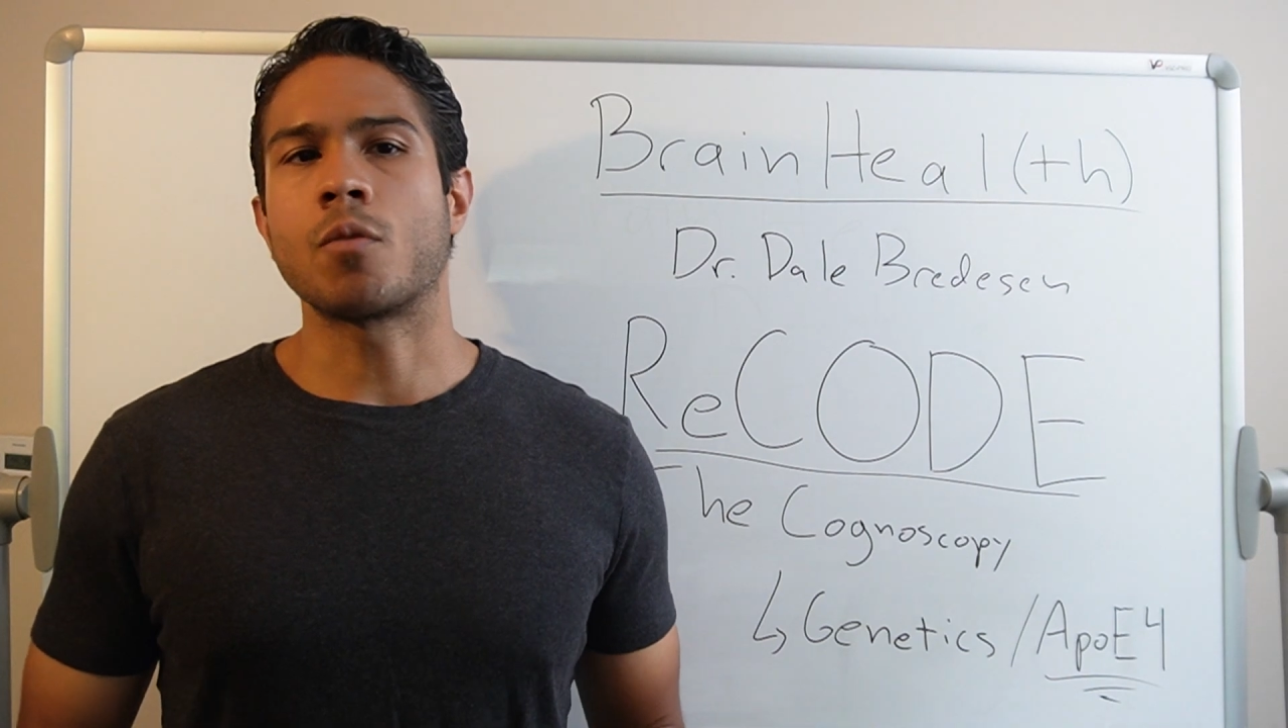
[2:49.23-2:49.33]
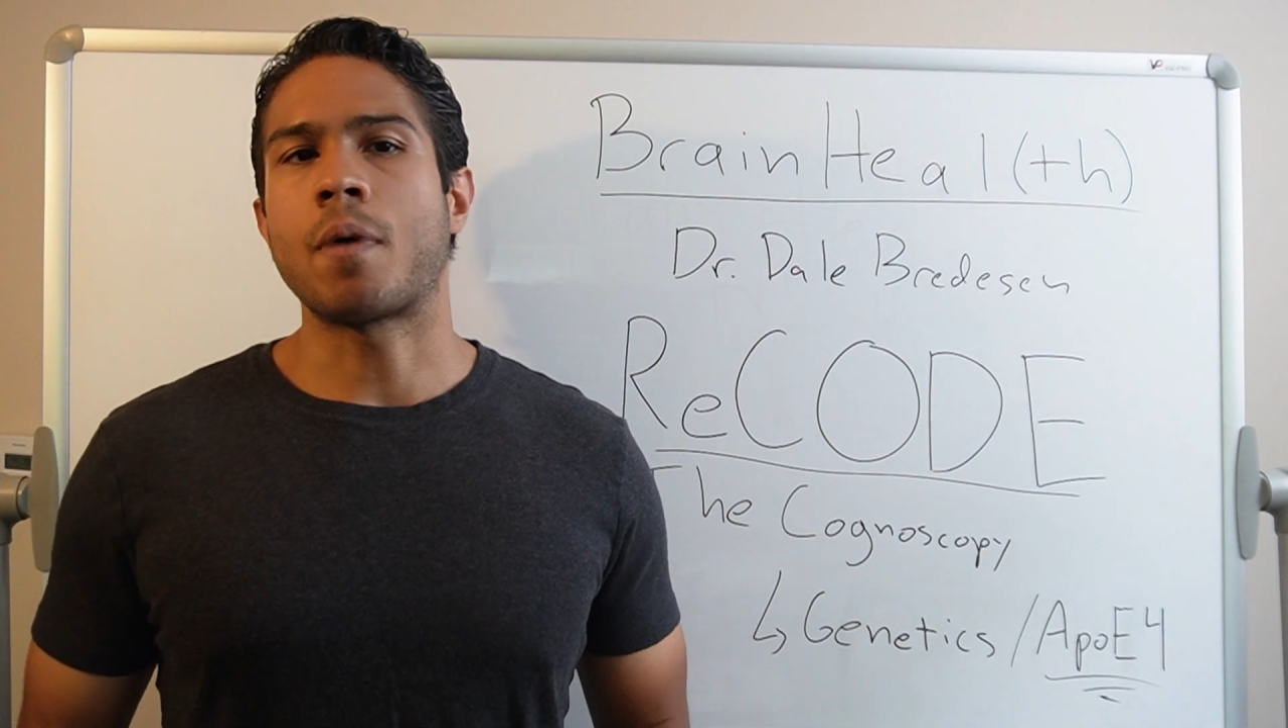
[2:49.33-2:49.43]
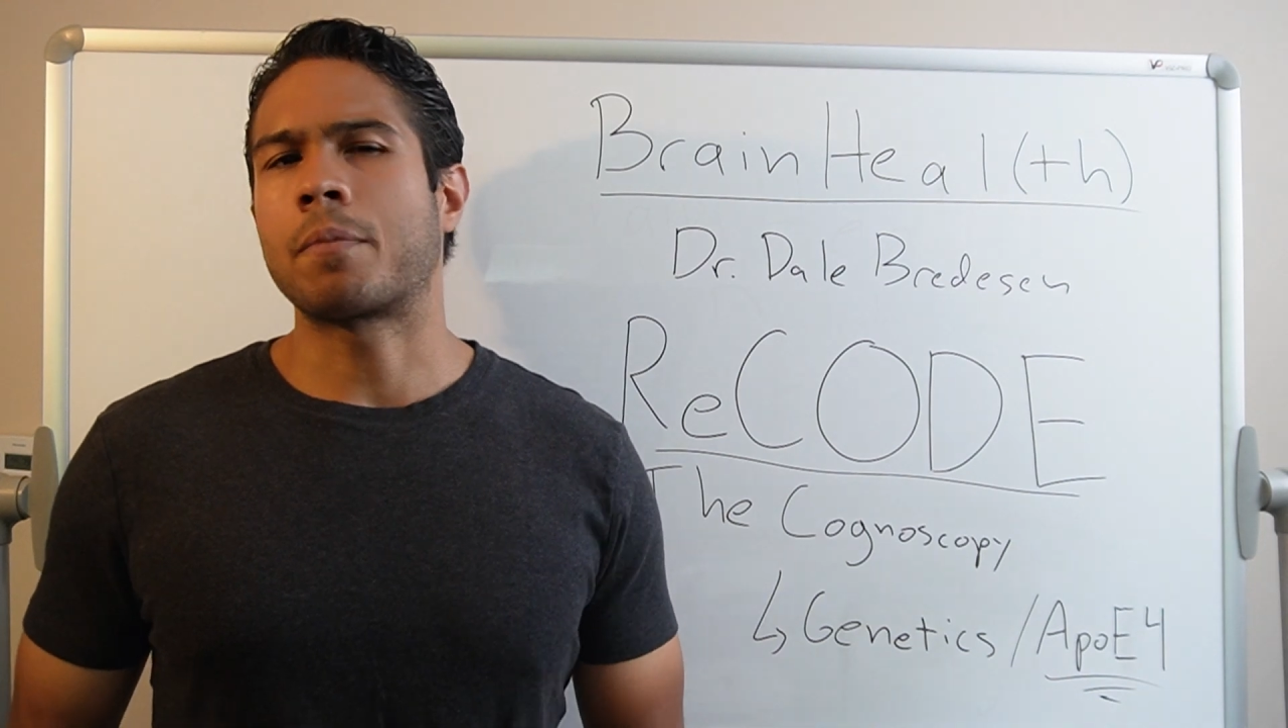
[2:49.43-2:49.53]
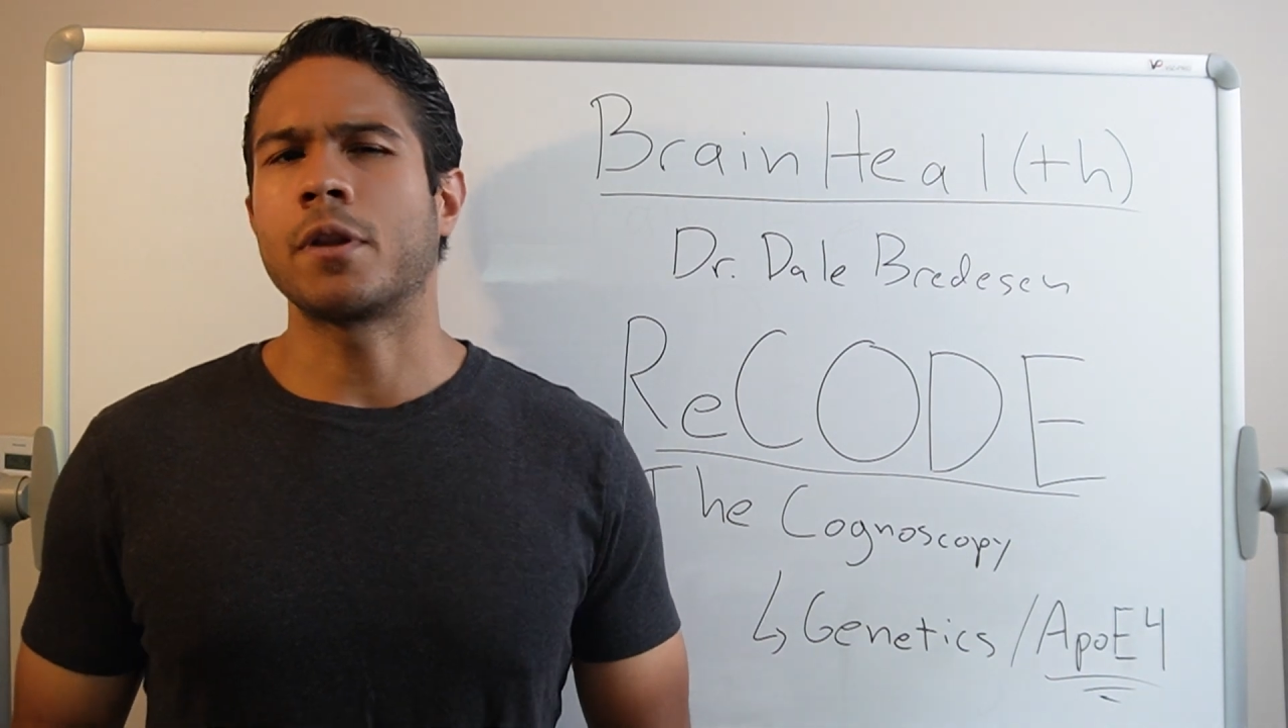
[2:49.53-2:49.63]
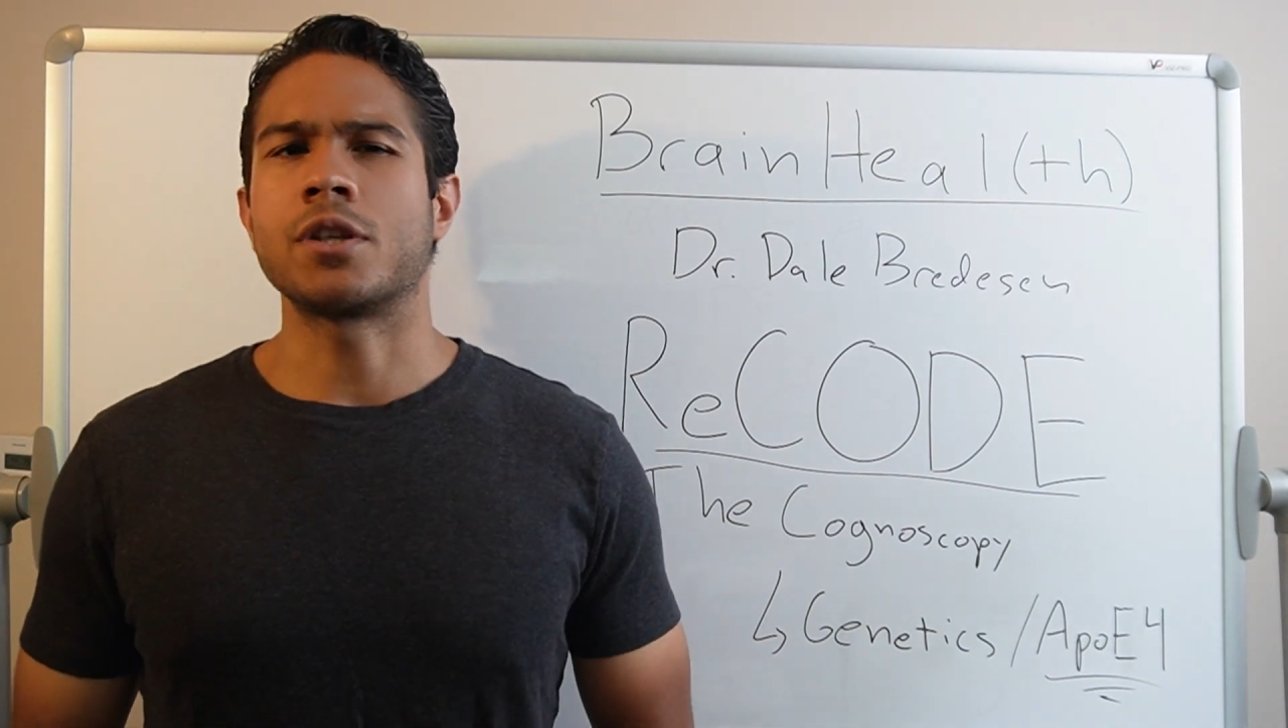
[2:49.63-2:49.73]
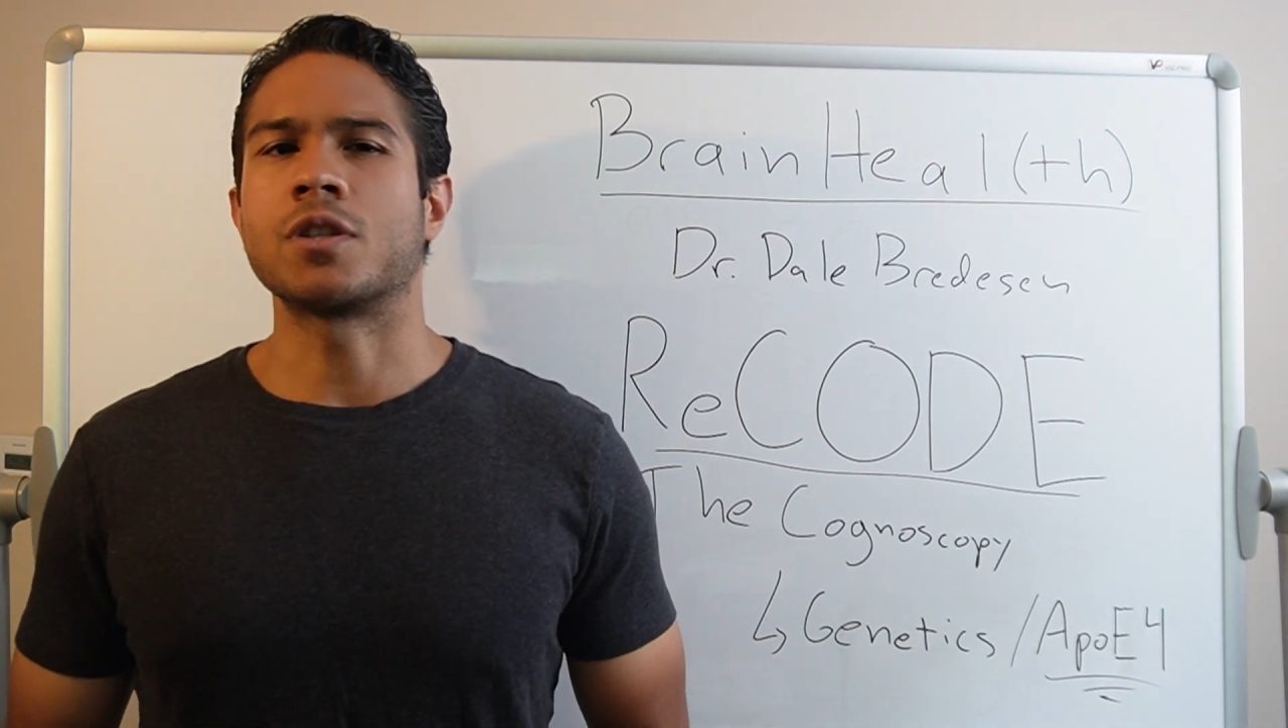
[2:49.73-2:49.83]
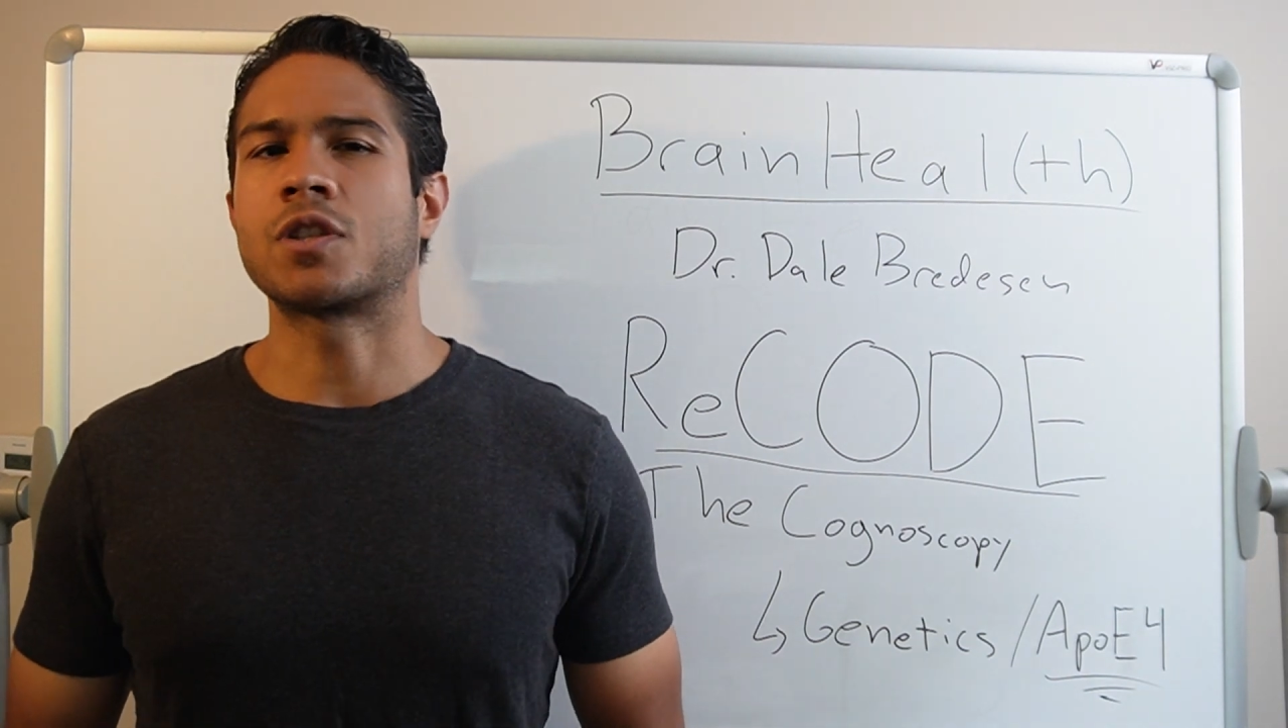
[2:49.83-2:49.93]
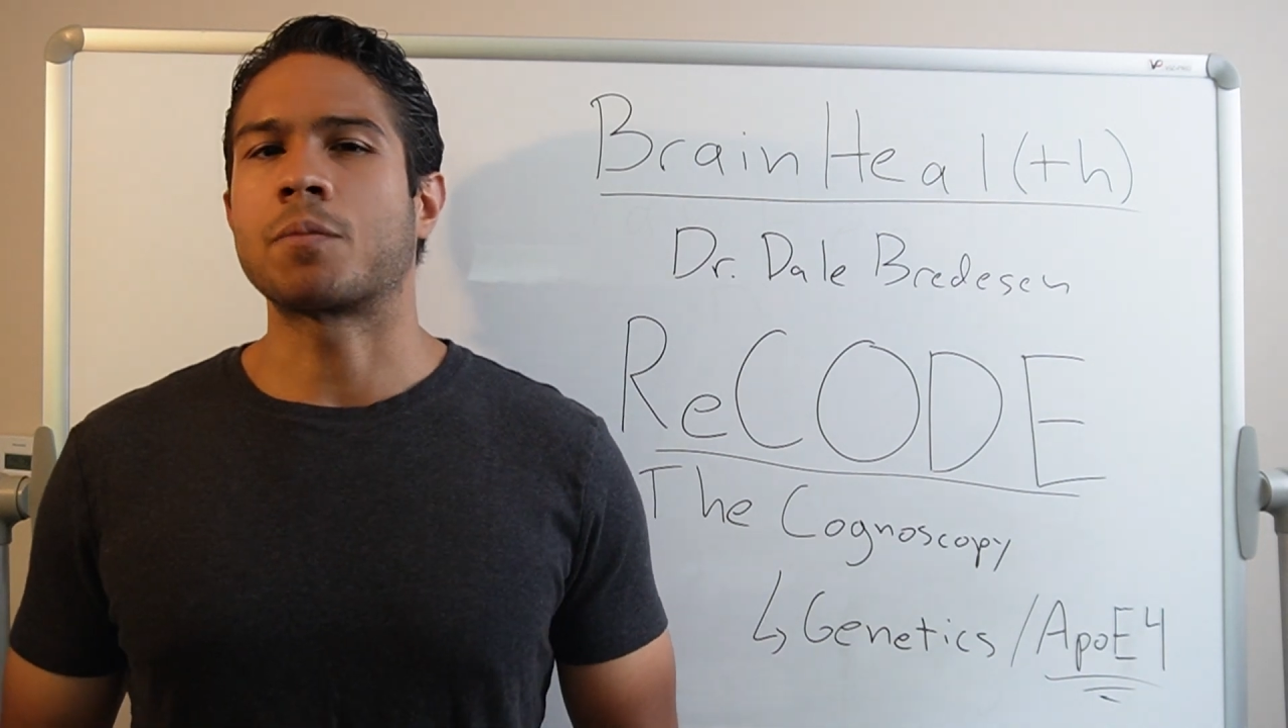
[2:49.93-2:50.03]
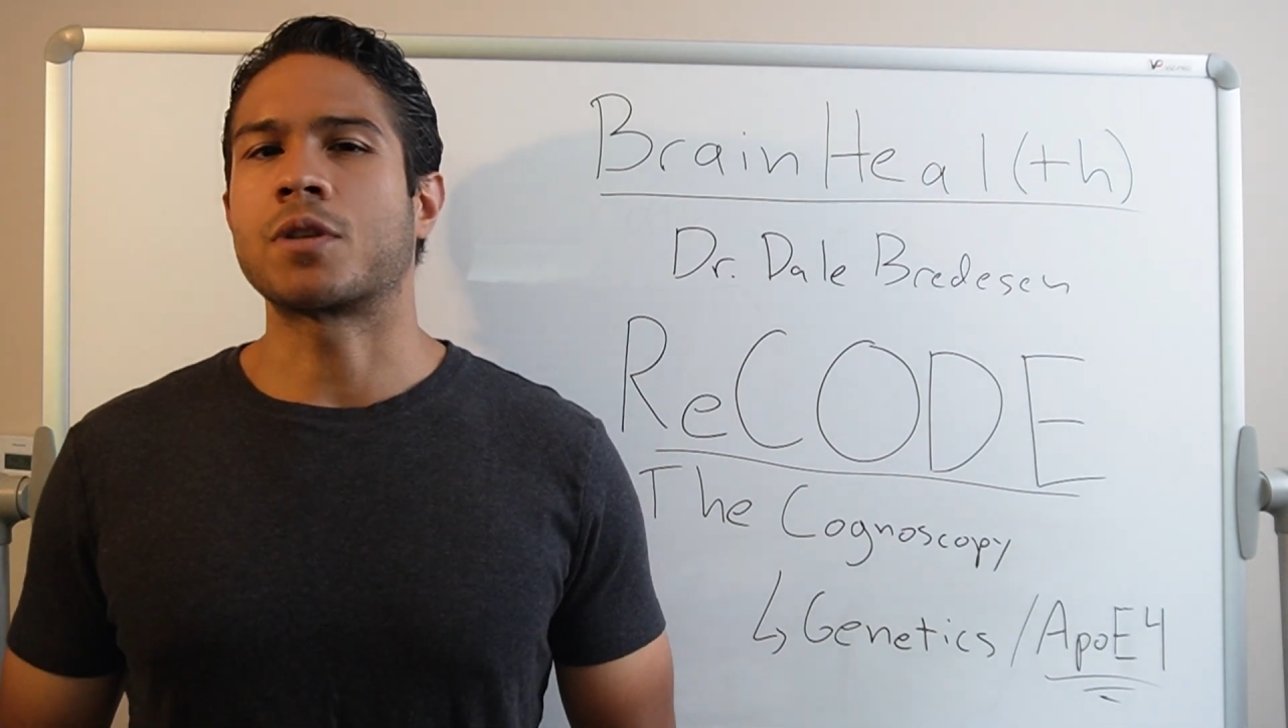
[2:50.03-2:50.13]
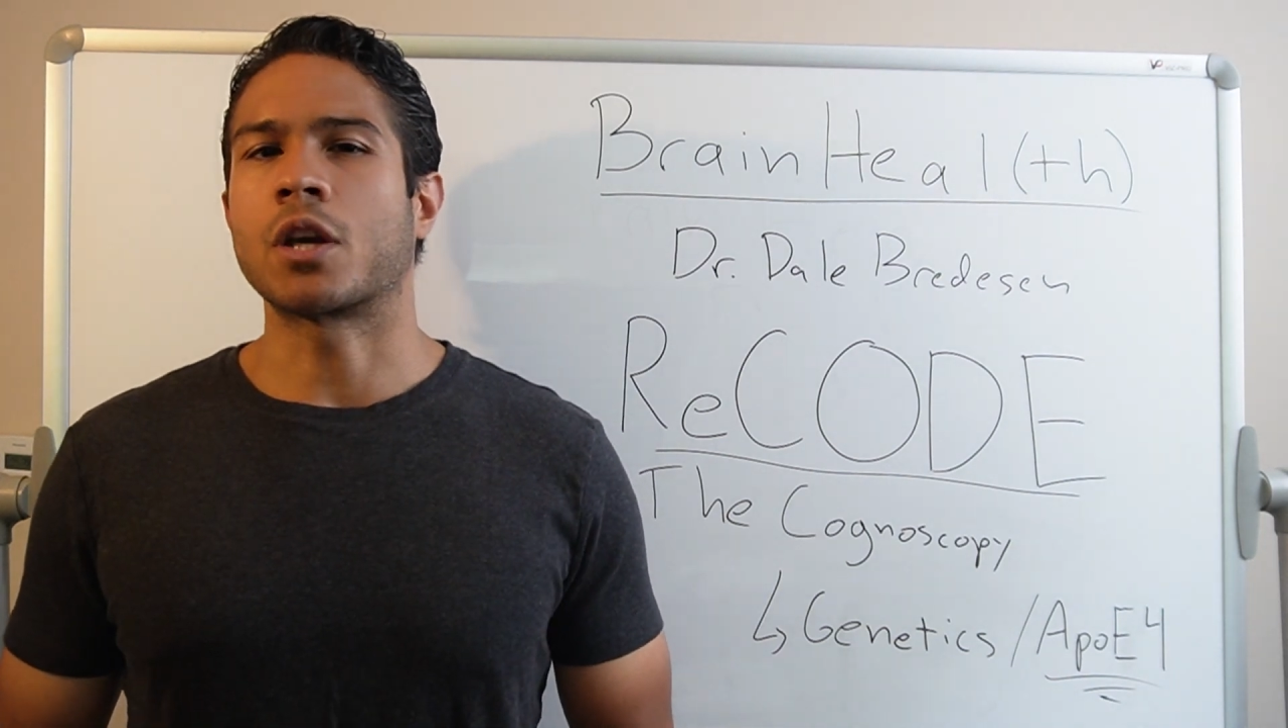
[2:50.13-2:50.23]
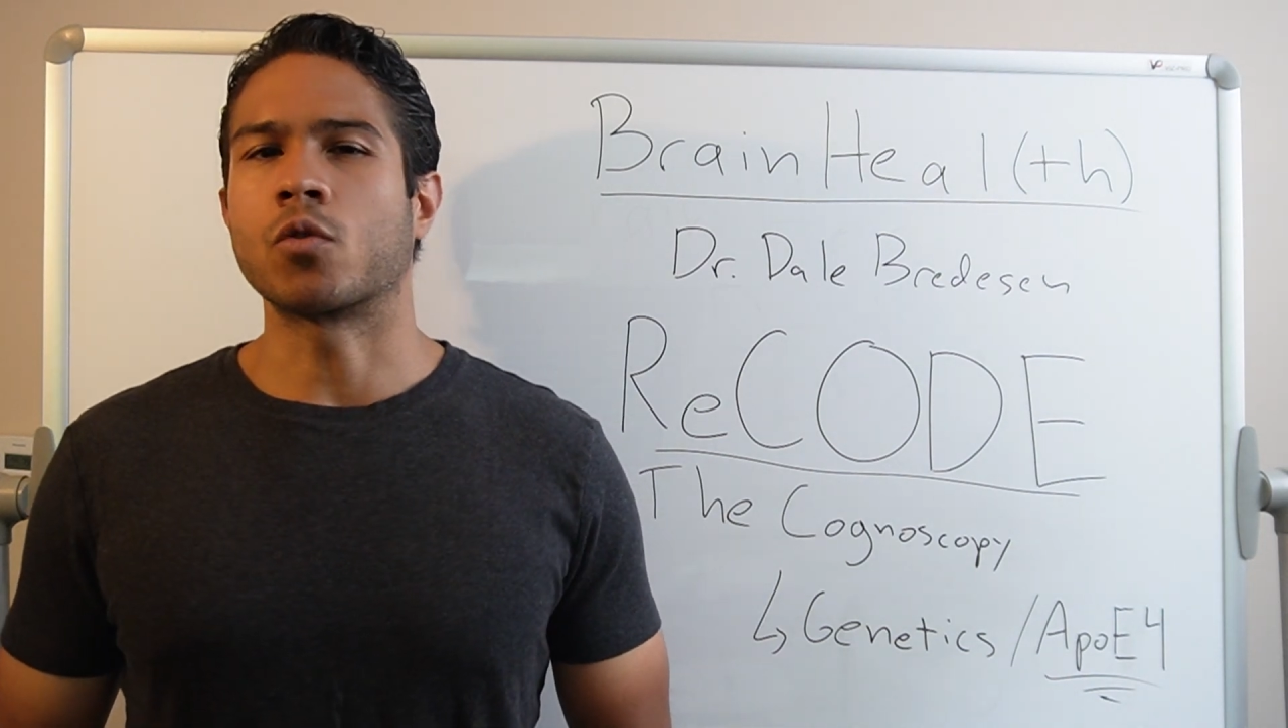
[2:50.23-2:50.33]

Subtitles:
population subset